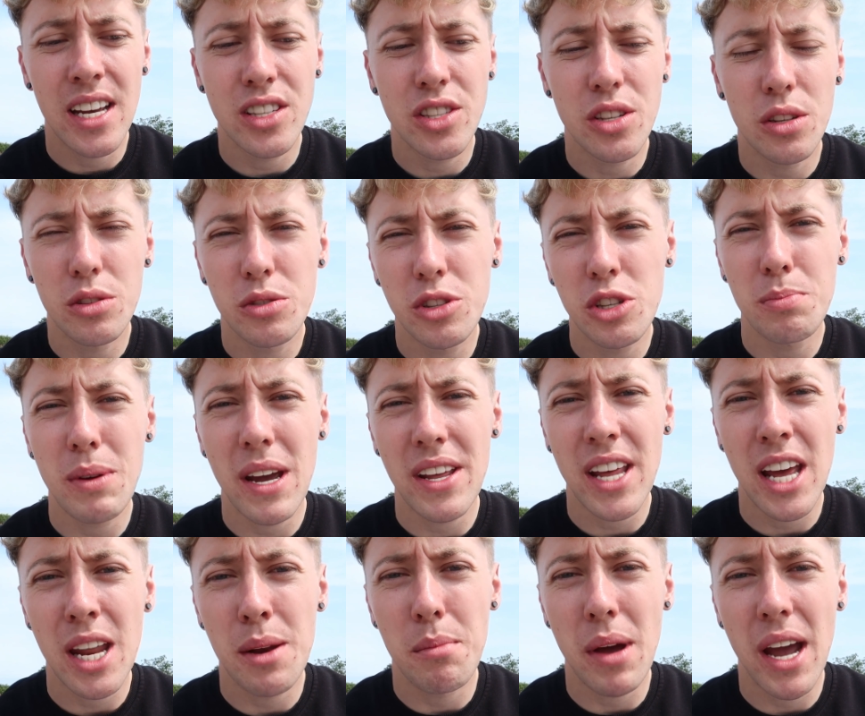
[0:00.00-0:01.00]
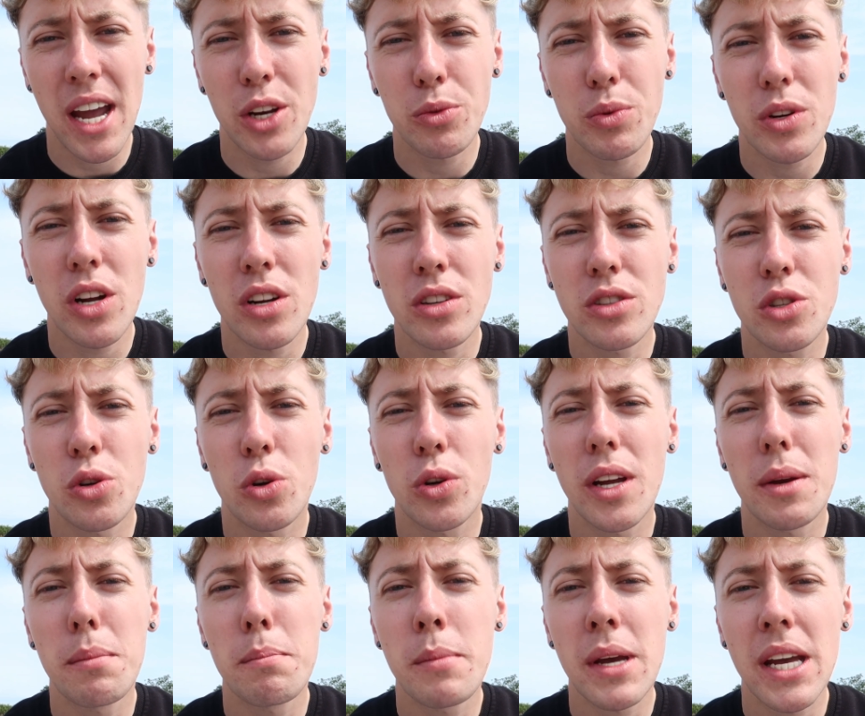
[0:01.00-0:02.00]
So do bear that in mind. We're not
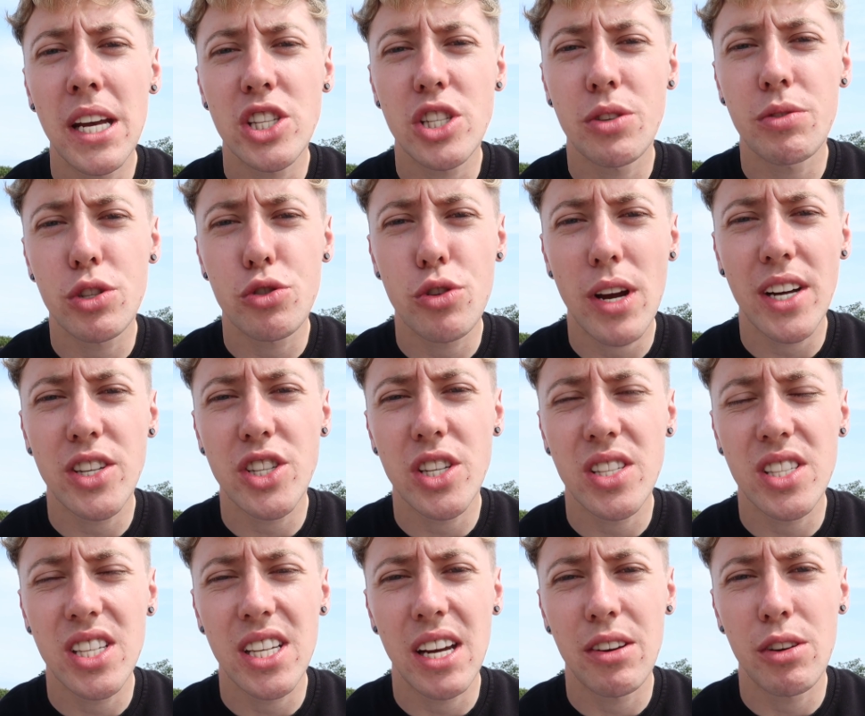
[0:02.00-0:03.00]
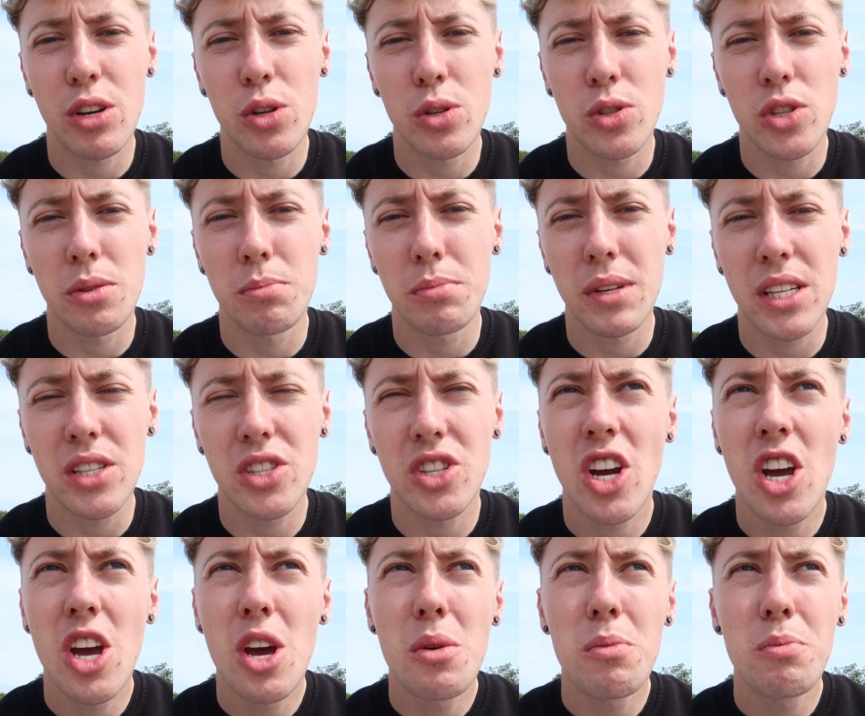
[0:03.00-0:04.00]
talking major attractions here at Ocean
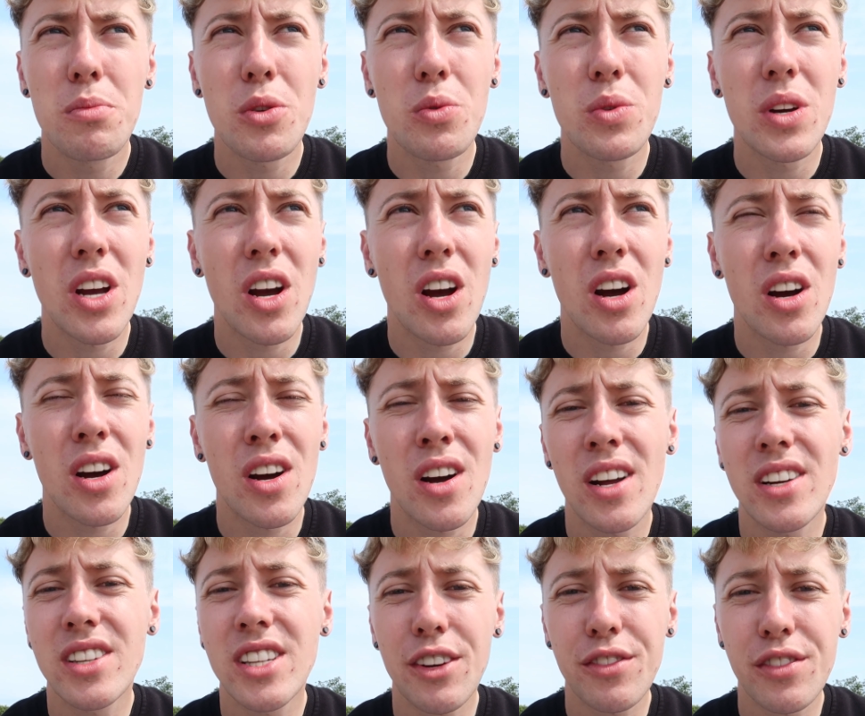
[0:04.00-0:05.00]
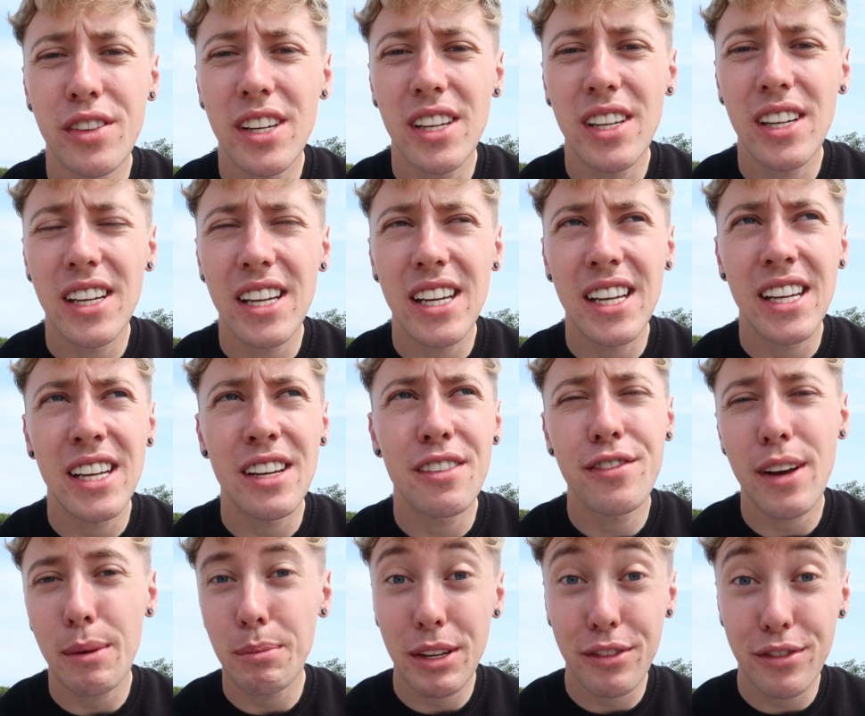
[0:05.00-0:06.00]
Beach, but we are definitely
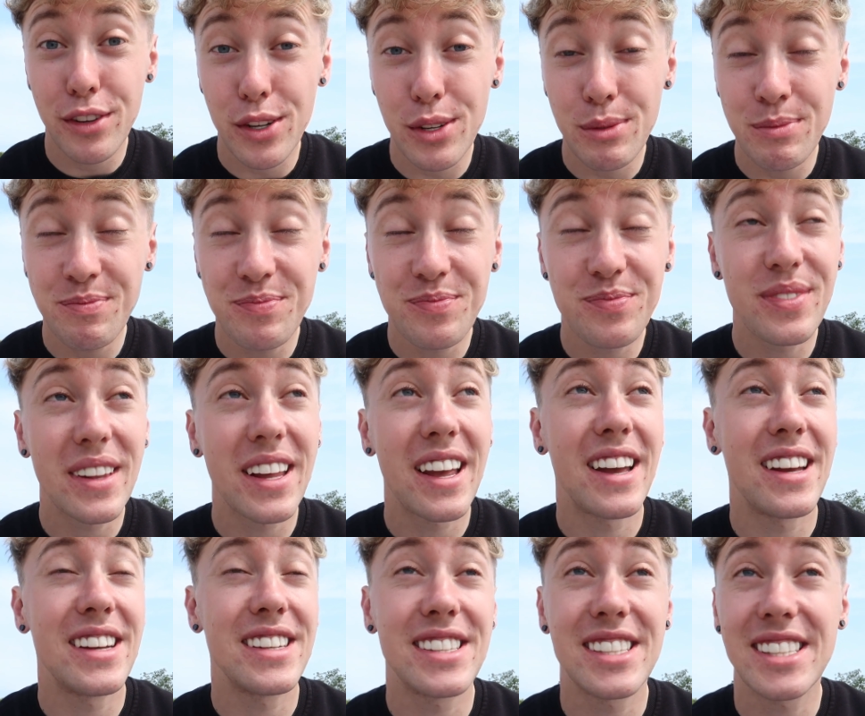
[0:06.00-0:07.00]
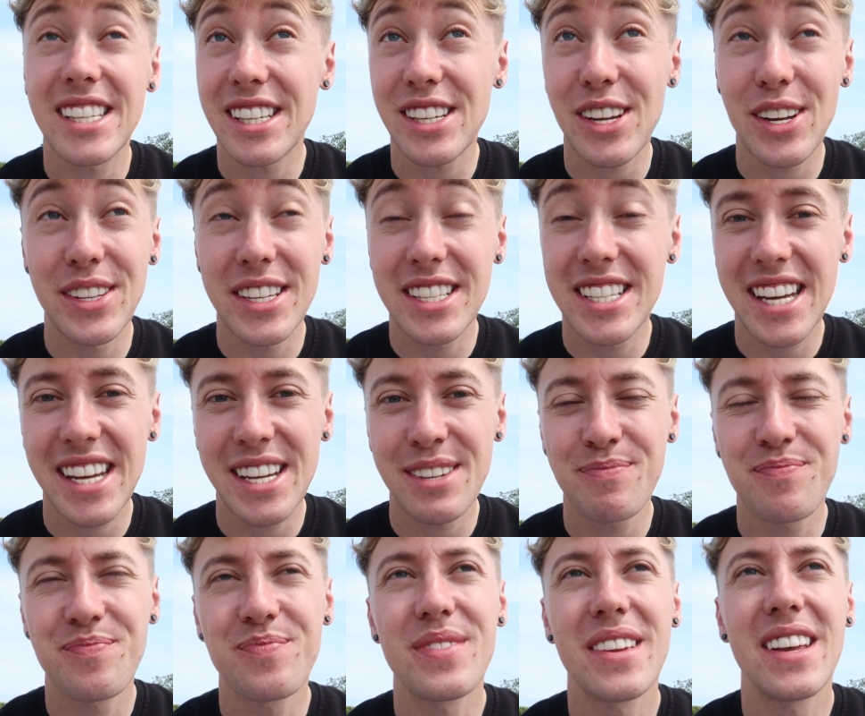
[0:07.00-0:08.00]
family fun. It says it on the tin.